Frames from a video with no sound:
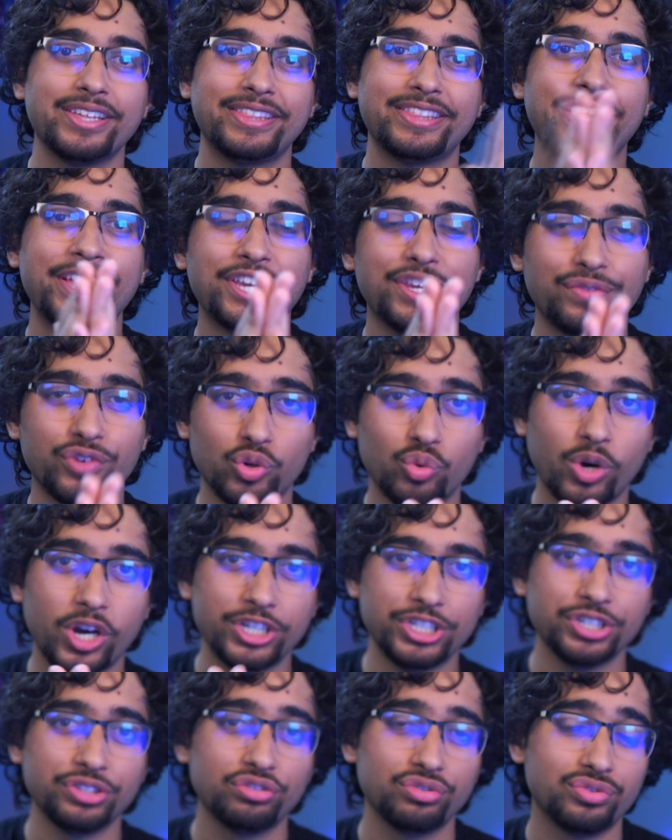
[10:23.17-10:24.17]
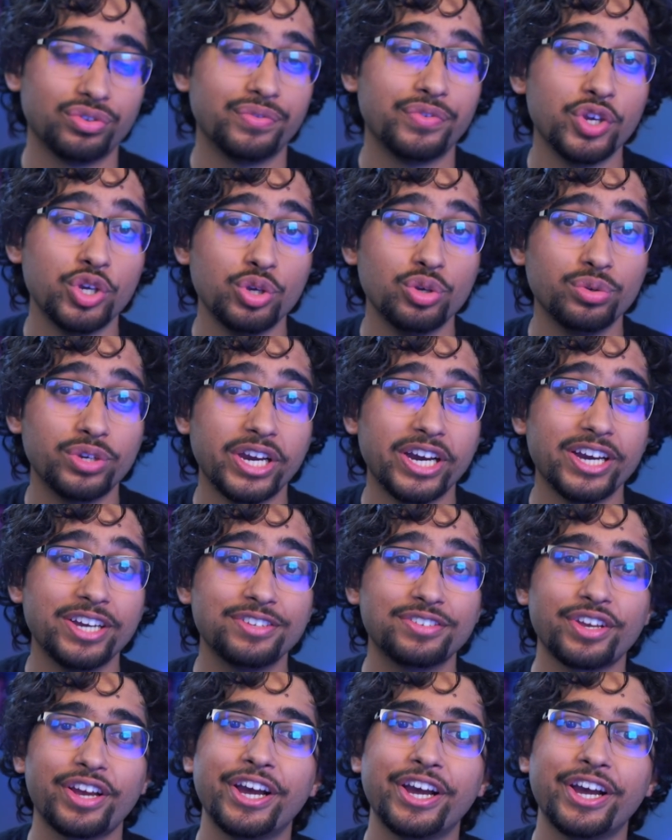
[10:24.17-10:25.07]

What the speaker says: Thank you for watching this review, you guys.